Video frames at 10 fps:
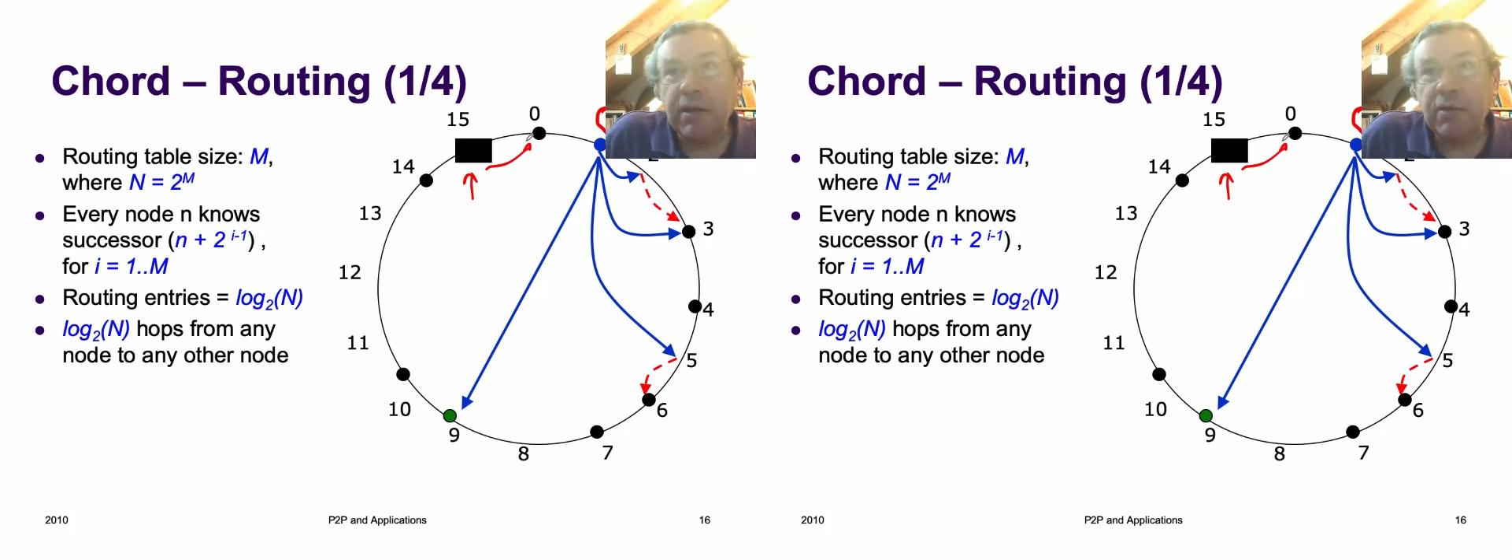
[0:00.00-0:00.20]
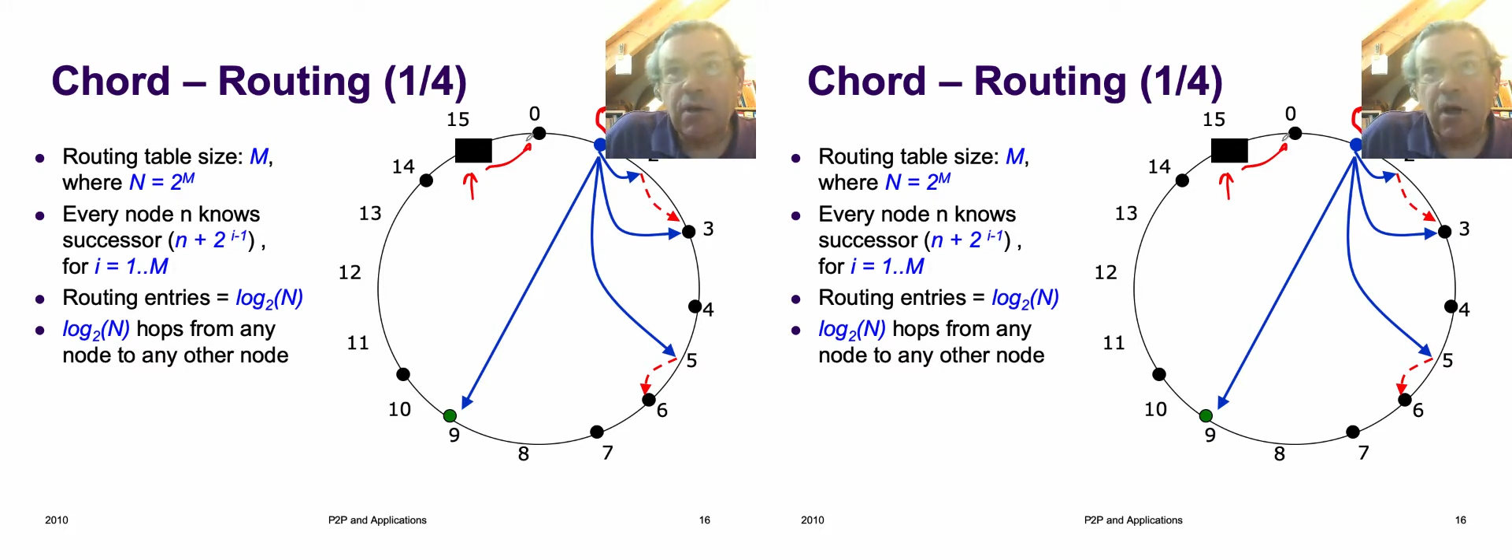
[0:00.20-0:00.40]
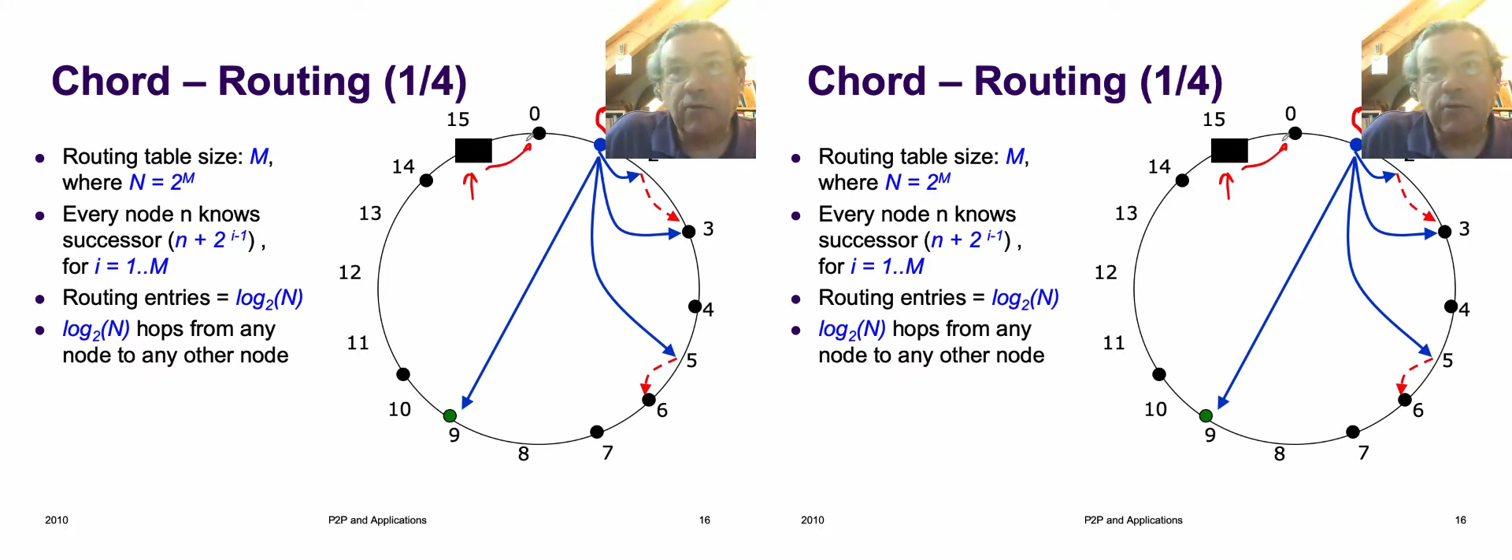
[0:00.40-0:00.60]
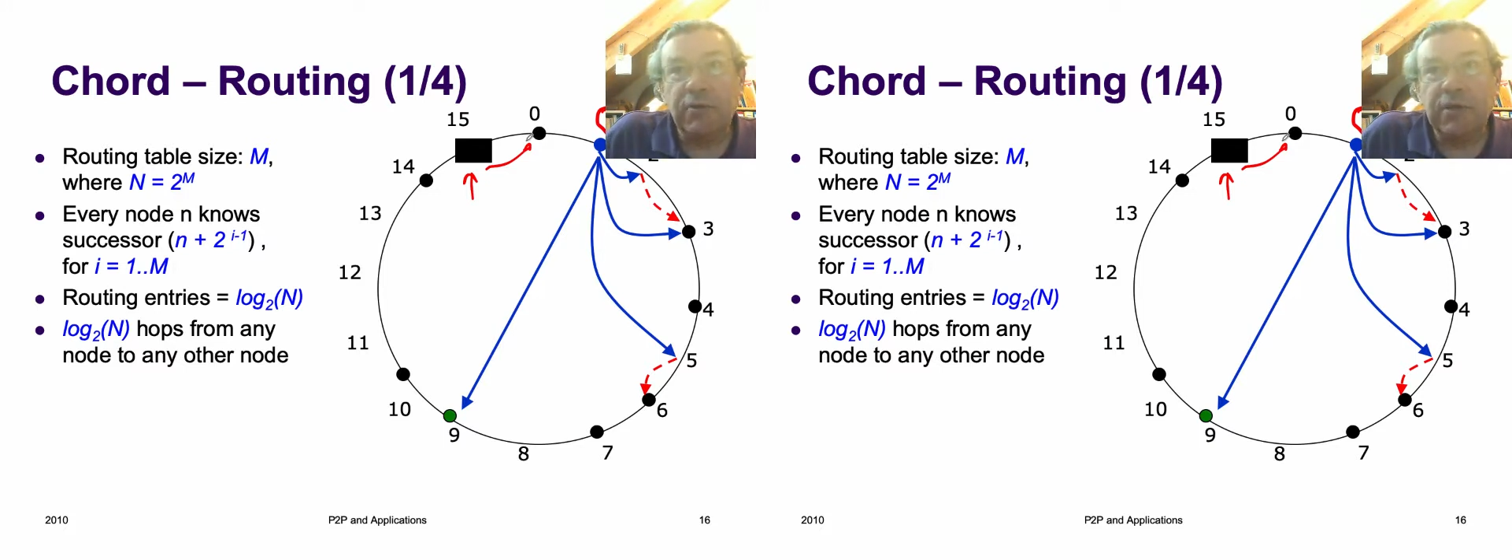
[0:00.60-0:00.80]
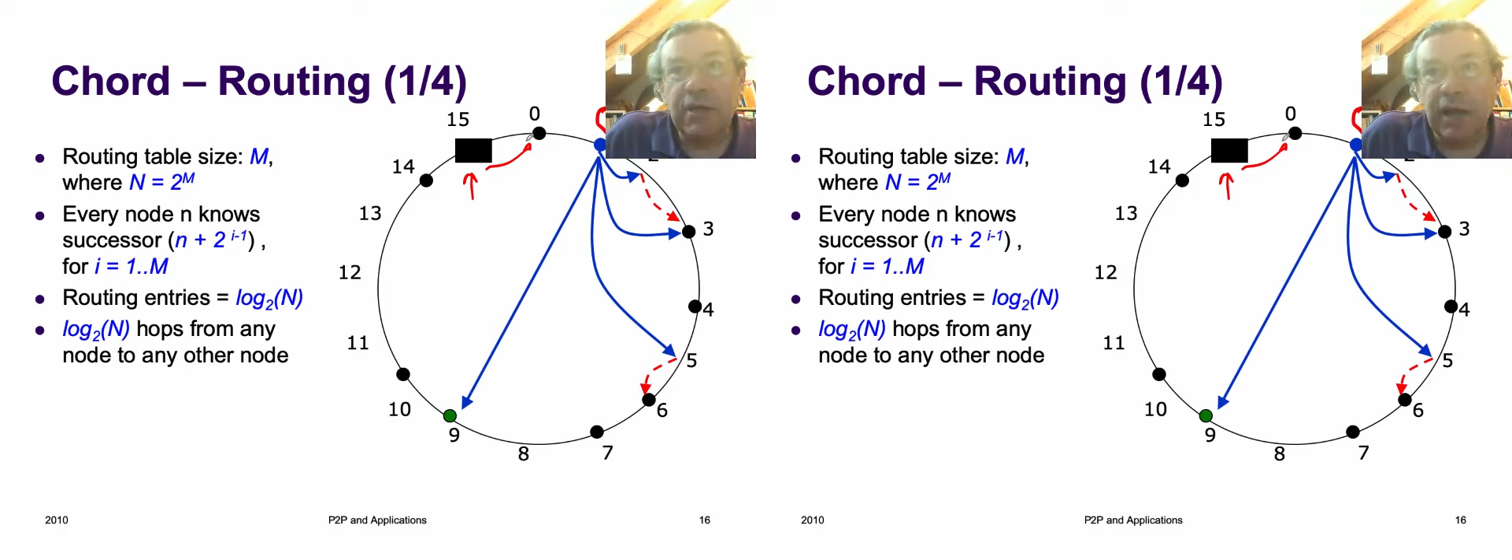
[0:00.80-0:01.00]
node to
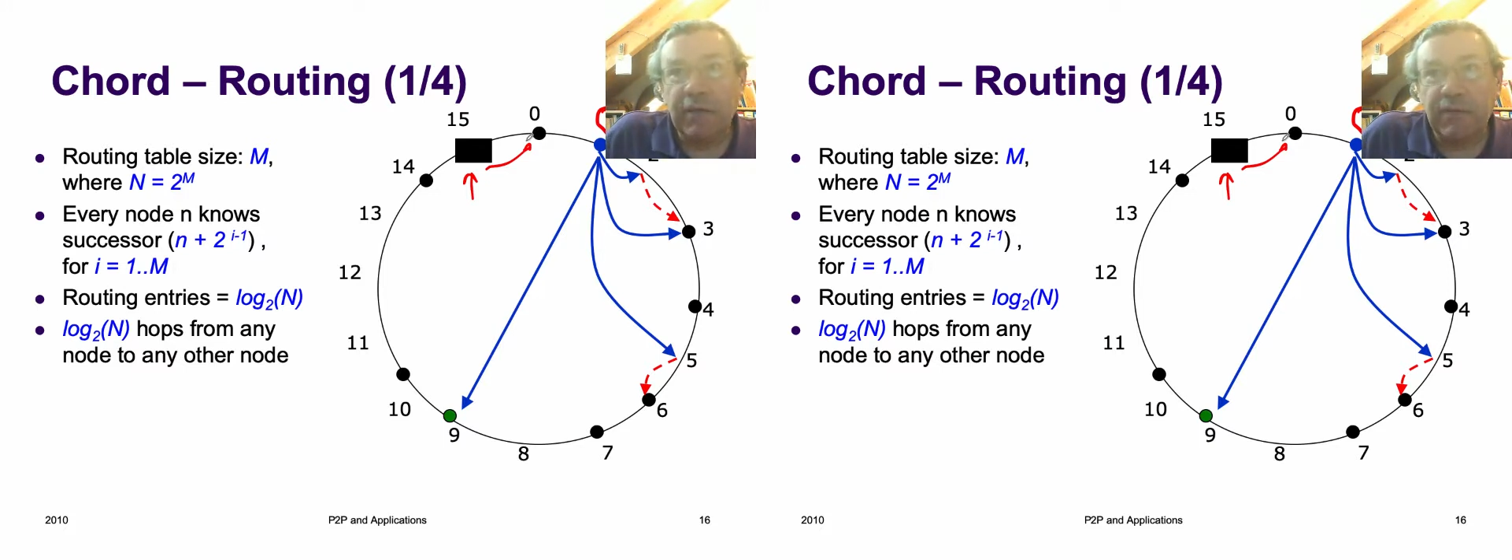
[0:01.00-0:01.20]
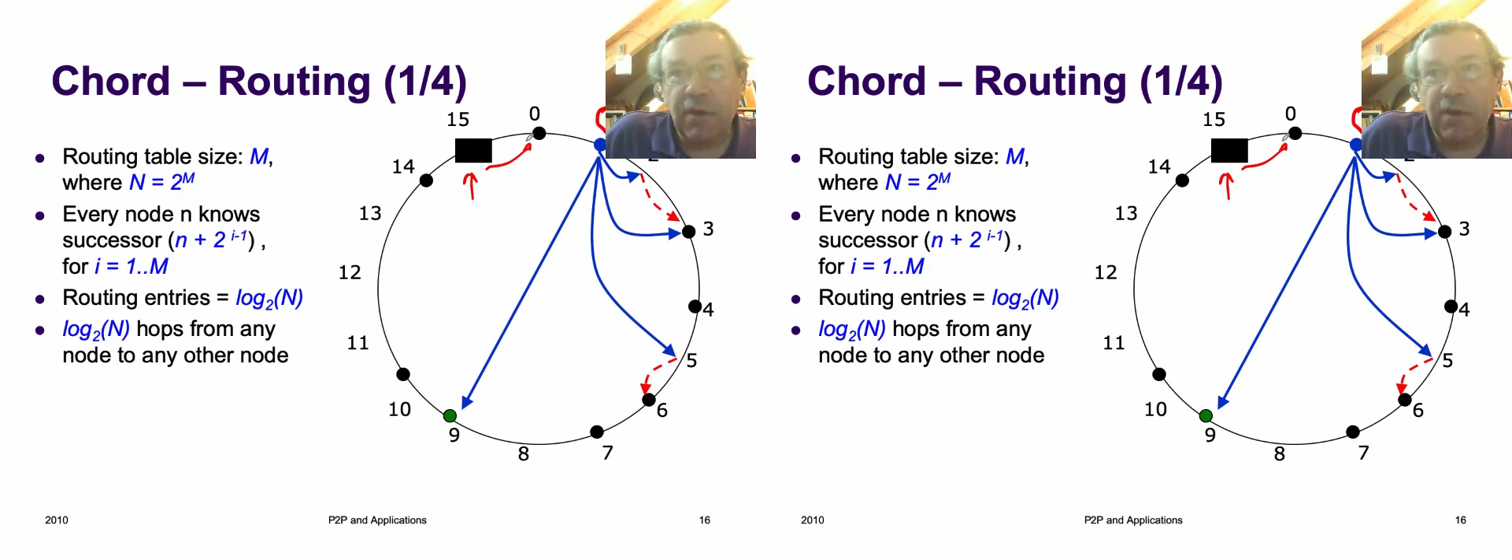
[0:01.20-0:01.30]
the next